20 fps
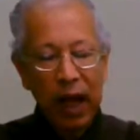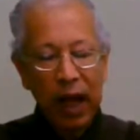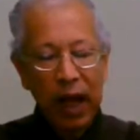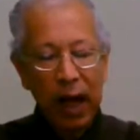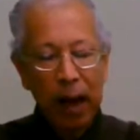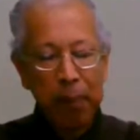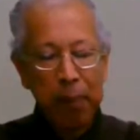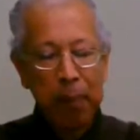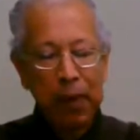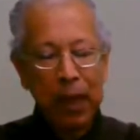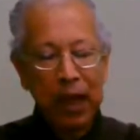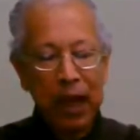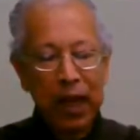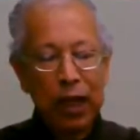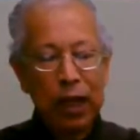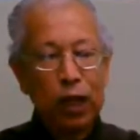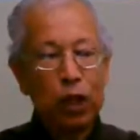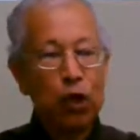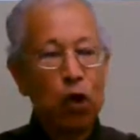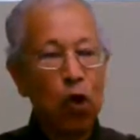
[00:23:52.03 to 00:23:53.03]
a
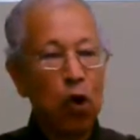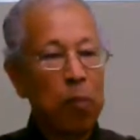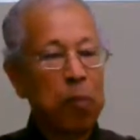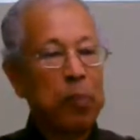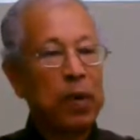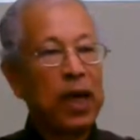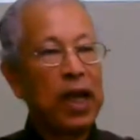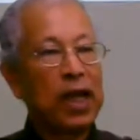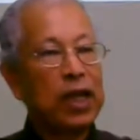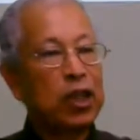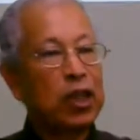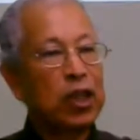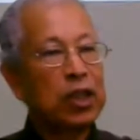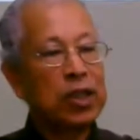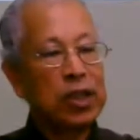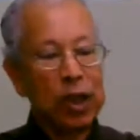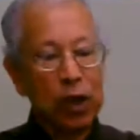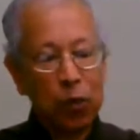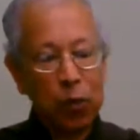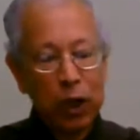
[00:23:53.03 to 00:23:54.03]
page or pages
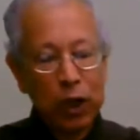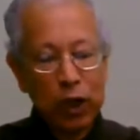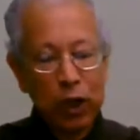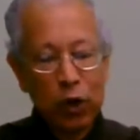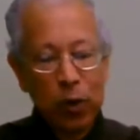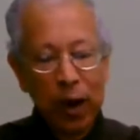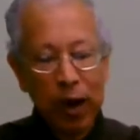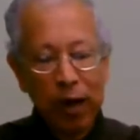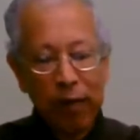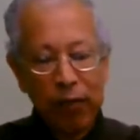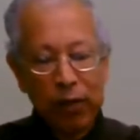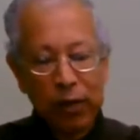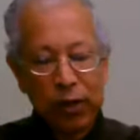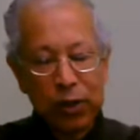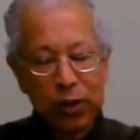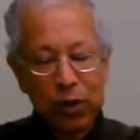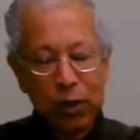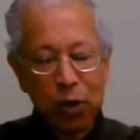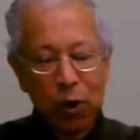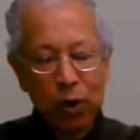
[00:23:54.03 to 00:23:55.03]
in which you have the
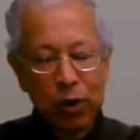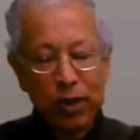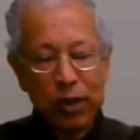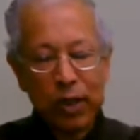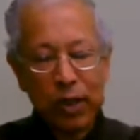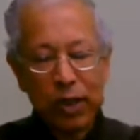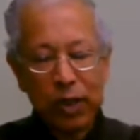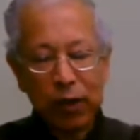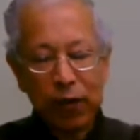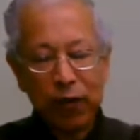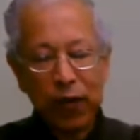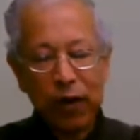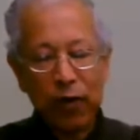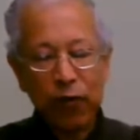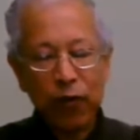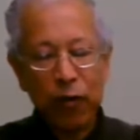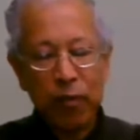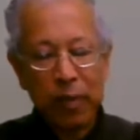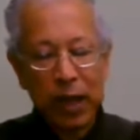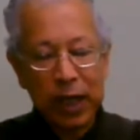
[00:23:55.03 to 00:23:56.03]
sources of
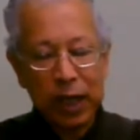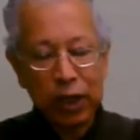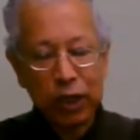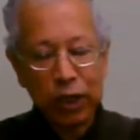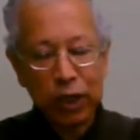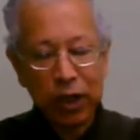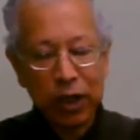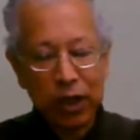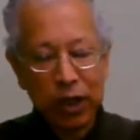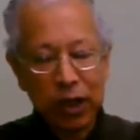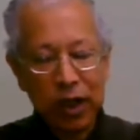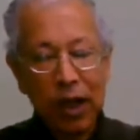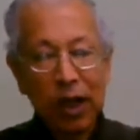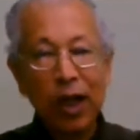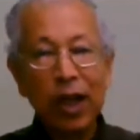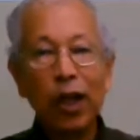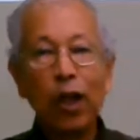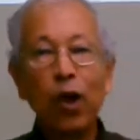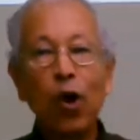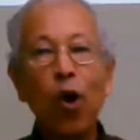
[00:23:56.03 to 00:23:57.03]
information
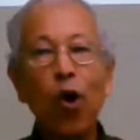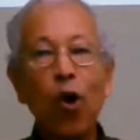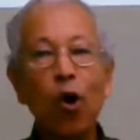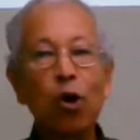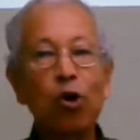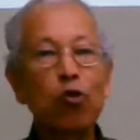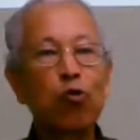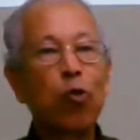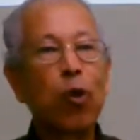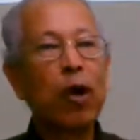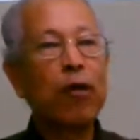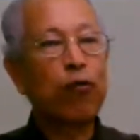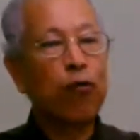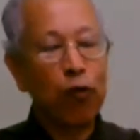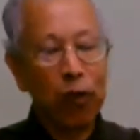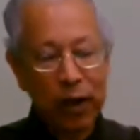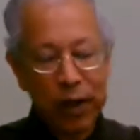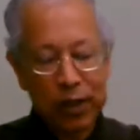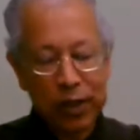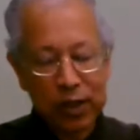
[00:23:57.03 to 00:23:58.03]
called
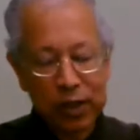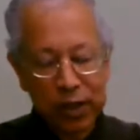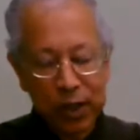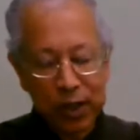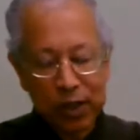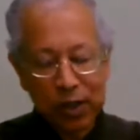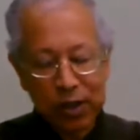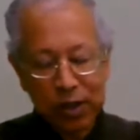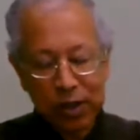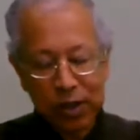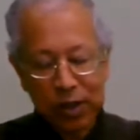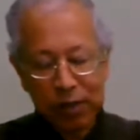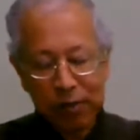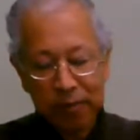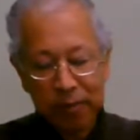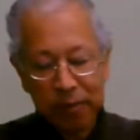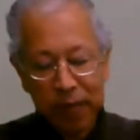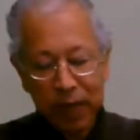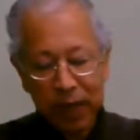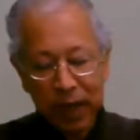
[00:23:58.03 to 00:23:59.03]
references
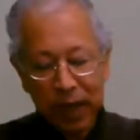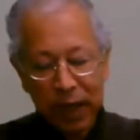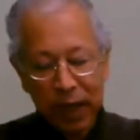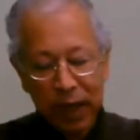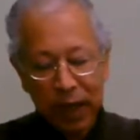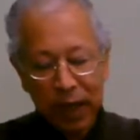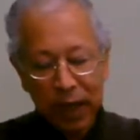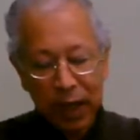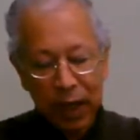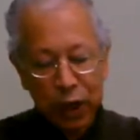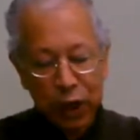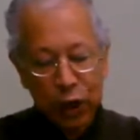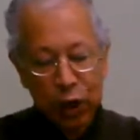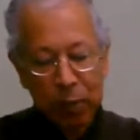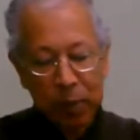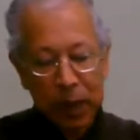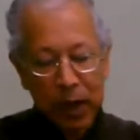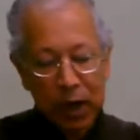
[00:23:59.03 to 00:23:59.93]
that should be